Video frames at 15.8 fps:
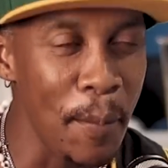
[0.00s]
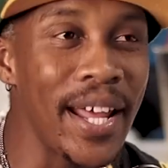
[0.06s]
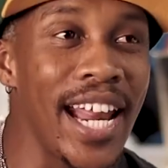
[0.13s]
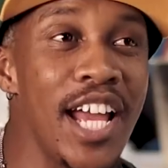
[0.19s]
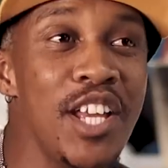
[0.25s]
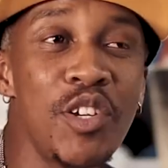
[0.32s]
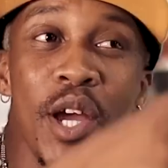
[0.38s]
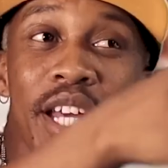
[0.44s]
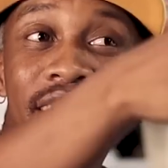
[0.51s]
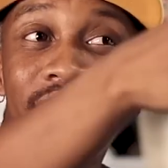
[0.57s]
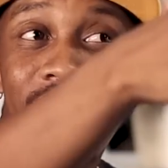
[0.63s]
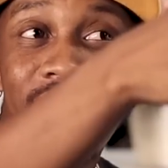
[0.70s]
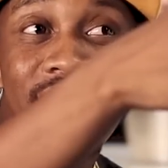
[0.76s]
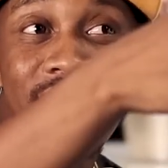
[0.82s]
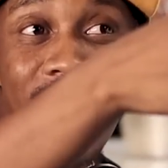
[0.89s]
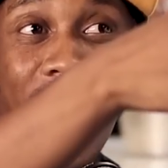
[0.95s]
Man, I enjoyed
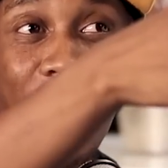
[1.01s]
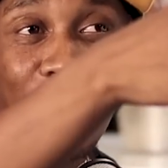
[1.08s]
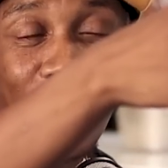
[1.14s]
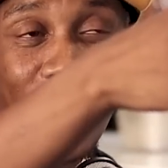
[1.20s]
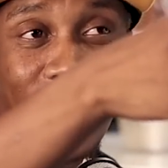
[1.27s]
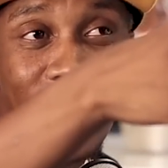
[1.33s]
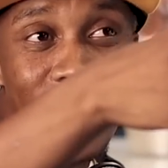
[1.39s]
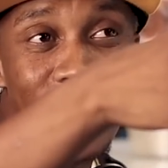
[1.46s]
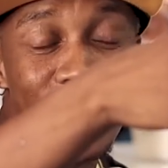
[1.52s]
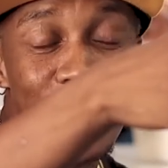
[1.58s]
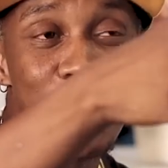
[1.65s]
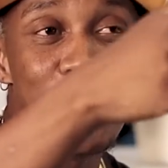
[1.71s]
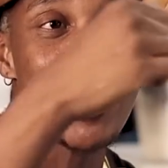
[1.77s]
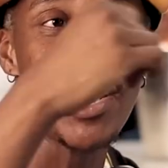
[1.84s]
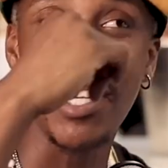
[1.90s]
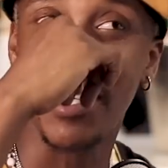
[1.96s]
the ATI one. Huh?
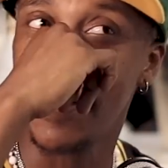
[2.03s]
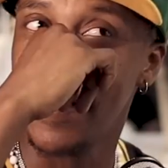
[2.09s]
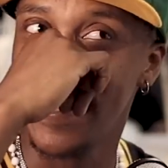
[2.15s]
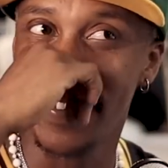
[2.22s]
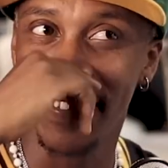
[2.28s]
Did you see it?